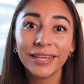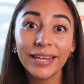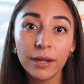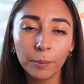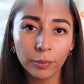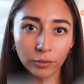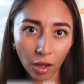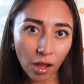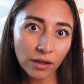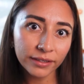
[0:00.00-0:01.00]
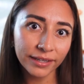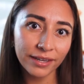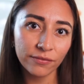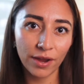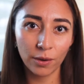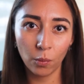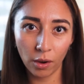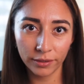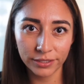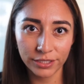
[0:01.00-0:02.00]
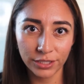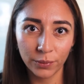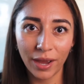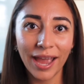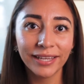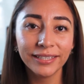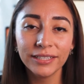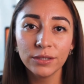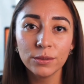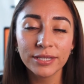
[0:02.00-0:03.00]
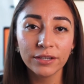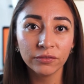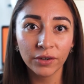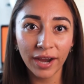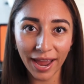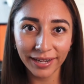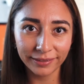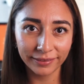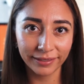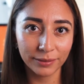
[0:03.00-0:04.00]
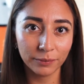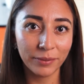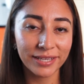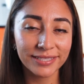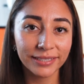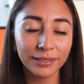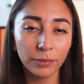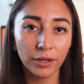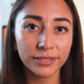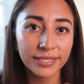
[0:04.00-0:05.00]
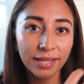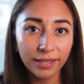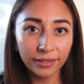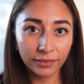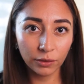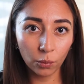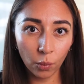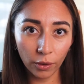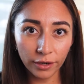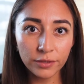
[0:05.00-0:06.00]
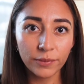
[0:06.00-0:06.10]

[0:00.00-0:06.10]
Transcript: in a blog if I wanted to. I can use it for anything. It basically puts the word,